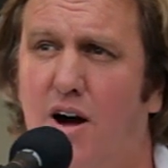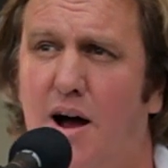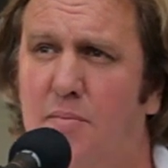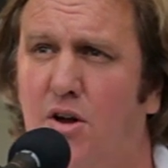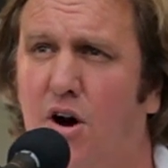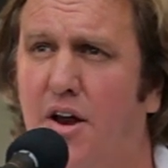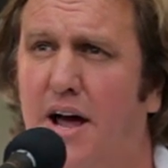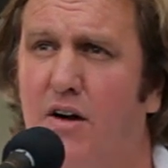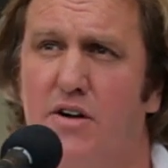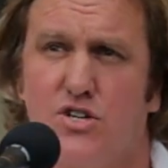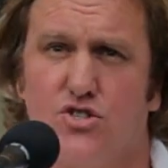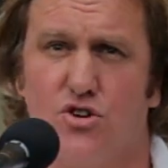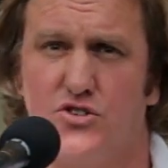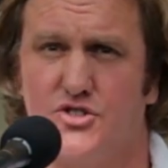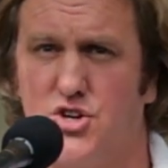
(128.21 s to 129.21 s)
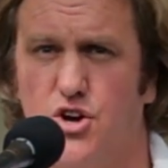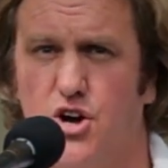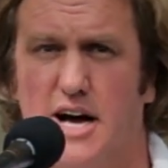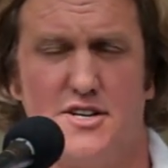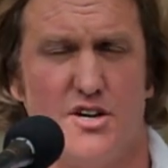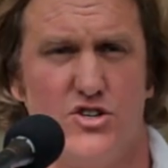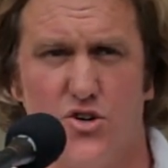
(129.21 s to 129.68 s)
I'm not a restaurateur,
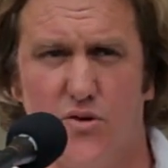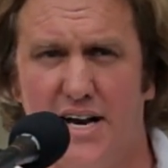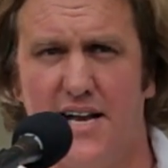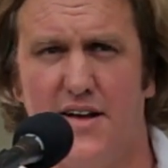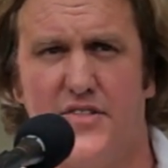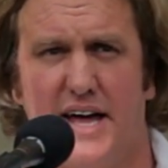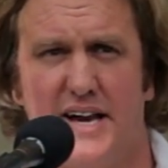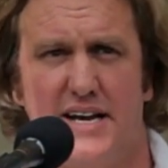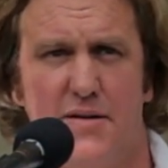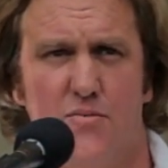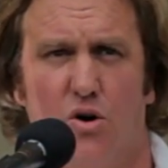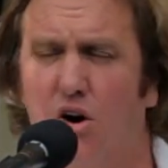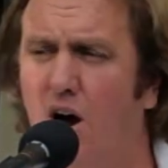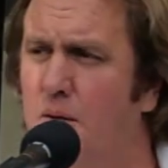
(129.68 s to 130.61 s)
I don't do any of that anymore.